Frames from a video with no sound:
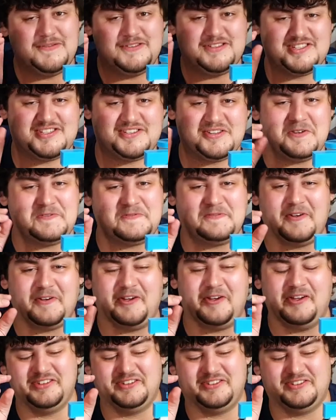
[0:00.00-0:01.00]
I've been
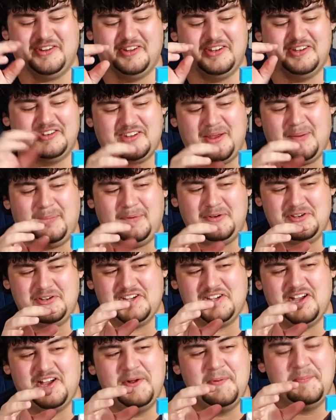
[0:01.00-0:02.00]
so focused on
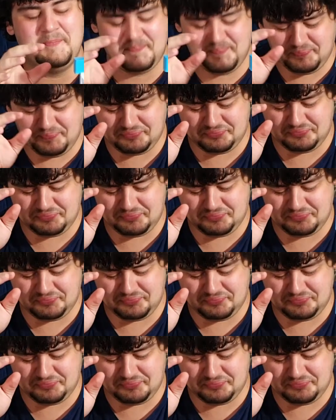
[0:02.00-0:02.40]
temperature.